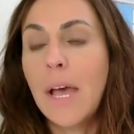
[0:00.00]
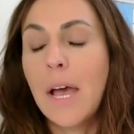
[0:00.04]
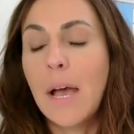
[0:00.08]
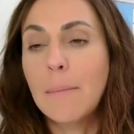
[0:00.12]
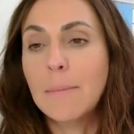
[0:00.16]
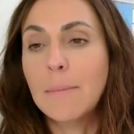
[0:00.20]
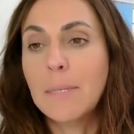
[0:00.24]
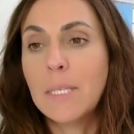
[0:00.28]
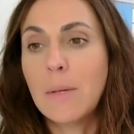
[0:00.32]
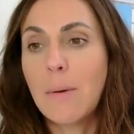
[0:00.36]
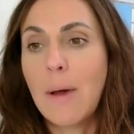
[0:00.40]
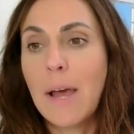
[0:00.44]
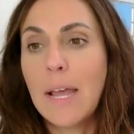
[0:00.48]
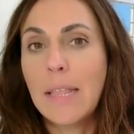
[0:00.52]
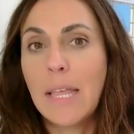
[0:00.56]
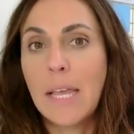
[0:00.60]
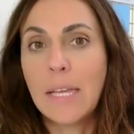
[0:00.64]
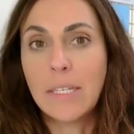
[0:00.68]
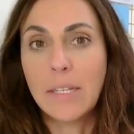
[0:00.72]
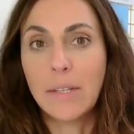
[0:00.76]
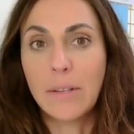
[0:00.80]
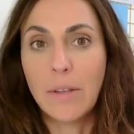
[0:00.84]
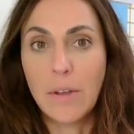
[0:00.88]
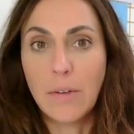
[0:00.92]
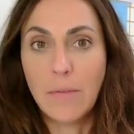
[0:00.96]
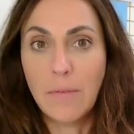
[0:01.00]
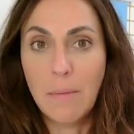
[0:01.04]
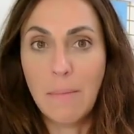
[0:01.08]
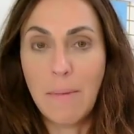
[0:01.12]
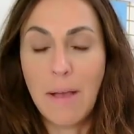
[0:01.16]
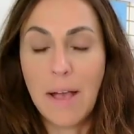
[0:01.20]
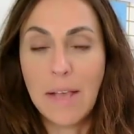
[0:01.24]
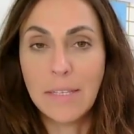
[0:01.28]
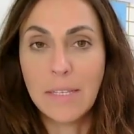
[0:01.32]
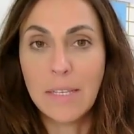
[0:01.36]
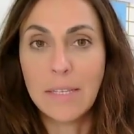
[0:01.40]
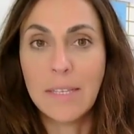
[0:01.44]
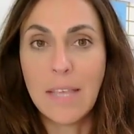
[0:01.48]
Um, so I like to look for
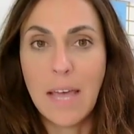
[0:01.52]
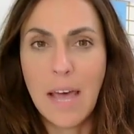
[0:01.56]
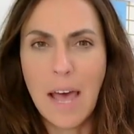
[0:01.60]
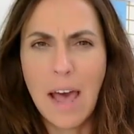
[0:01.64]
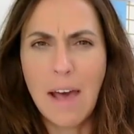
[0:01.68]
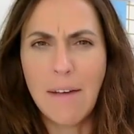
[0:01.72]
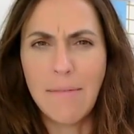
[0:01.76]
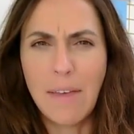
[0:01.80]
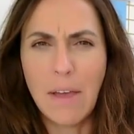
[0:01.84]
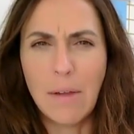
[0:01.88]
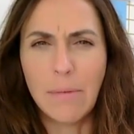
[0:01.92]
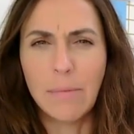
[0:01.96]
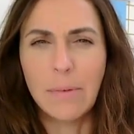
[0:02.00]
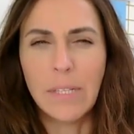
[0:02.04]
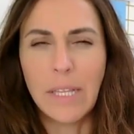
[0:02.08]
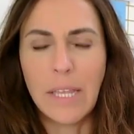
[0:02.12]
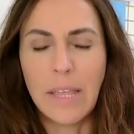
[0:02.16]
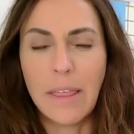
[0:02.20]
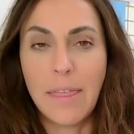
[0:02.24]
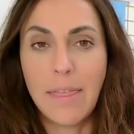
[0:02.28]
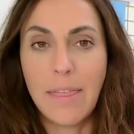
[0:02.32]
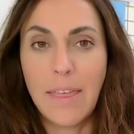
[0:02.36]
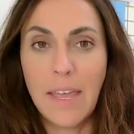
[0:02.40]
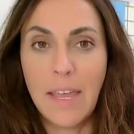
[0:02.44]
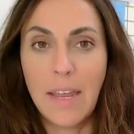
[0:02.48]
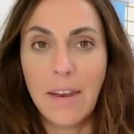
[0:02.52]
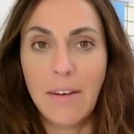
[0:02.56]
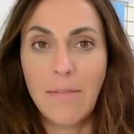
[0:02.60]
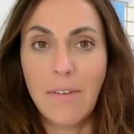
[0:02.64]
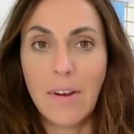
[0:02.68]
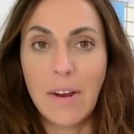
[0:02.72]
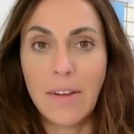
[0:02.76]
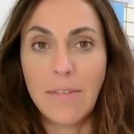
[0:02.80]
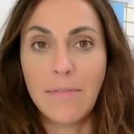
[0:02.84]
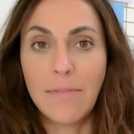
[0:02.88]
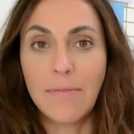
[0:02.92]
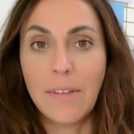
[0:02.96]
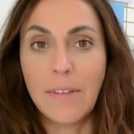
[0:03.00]
masks that have that really thin,
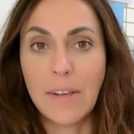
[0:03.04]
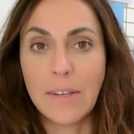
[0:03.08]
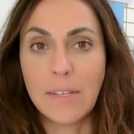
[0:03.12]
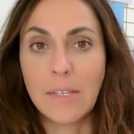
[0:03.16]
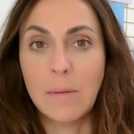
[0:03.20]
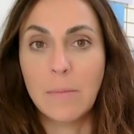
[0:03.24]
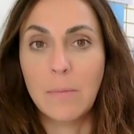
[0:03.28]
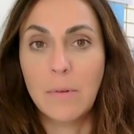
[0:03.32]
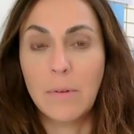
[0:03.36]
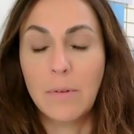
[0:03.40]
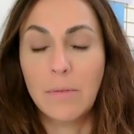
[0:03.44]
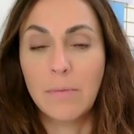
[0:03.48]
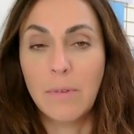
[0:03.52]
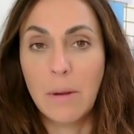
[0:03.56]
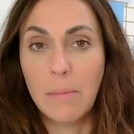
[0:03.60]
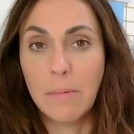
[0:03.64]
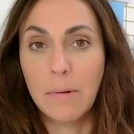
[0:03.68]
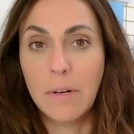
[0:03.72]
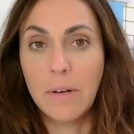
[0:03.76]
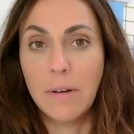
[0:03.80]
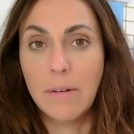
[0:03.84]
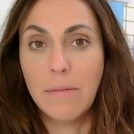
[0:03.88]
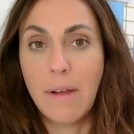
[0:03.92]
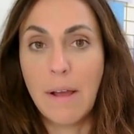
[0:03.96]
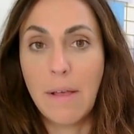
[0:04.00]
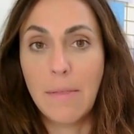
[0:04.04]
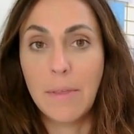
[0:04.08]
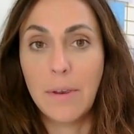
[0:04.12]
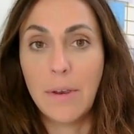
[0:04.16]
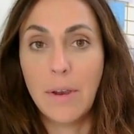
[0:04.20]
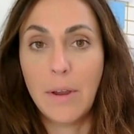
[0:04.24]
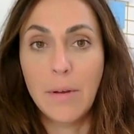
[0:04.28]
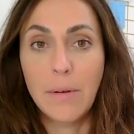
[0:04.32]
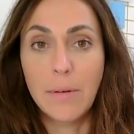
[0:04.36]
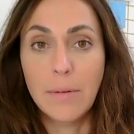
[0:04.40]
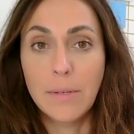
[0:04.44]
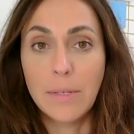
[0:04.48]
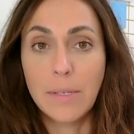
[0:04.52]
very flexible rubber around the
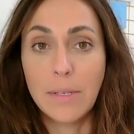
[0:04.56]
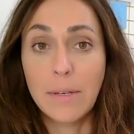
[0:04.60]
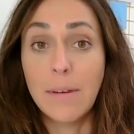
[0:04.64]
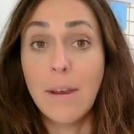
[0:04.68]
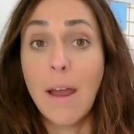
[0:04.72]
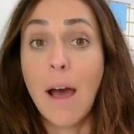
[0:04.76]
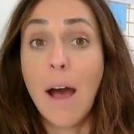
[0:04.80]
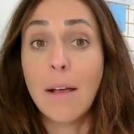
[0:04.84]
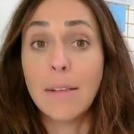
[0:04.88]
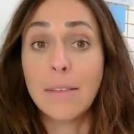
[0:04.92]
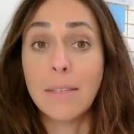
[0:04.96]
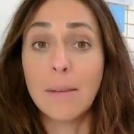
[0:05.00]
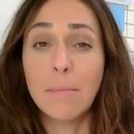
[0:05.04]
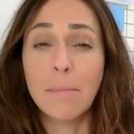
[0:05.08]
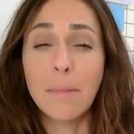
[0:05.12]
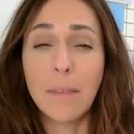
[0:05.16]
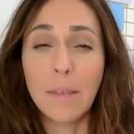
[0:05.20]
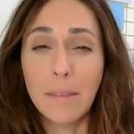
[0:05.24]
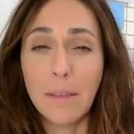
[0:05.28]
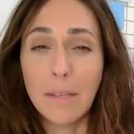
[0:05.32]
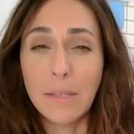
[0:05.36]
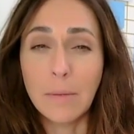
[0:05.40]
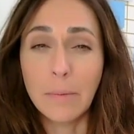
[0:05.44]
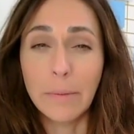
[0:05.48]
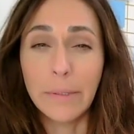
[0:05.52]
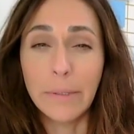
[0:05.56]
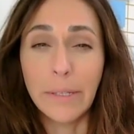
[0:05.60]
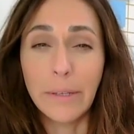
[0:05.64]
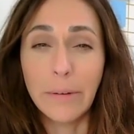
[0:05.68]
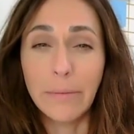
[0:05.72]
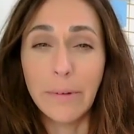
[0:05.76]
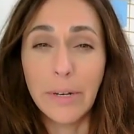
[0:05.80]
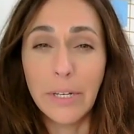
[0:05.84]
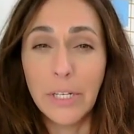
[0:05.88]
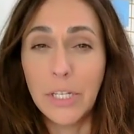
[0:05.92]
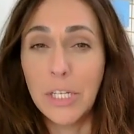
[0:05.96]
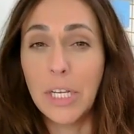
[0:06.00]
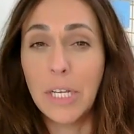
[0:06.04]
nose, not something that's really
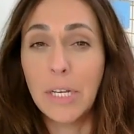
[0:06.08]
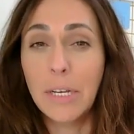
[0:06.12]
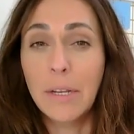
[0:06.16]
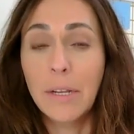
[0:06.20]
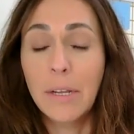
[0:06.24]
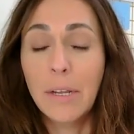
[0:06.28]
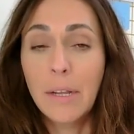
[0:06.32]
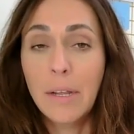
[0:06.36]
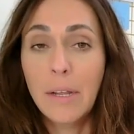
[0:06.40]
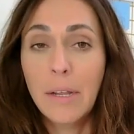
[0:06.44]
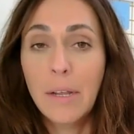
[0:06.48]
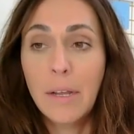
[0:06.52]
rigid,